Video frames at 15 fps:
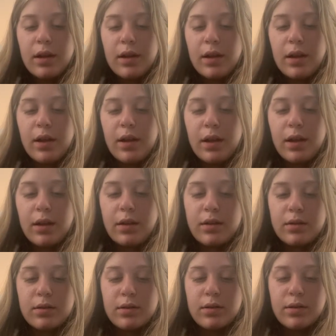
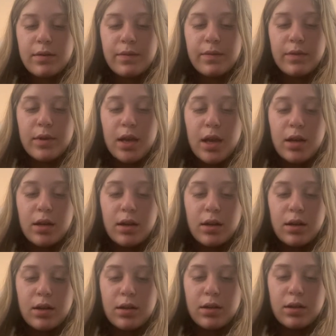and then
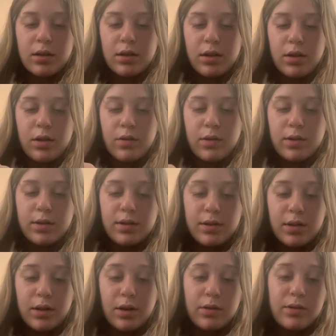you can,
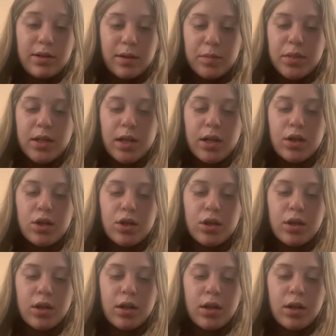you know, slip stitch